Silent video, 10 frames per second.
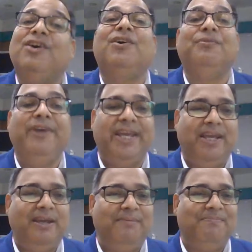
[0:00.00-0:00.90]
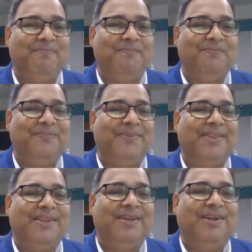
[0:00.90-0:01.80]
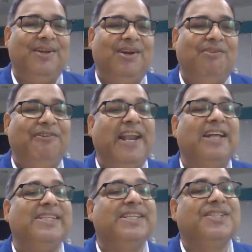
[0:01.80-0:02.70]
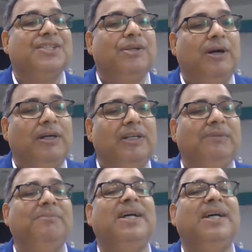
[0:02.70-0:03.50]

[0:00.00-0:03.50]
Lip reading: her way, when as a storm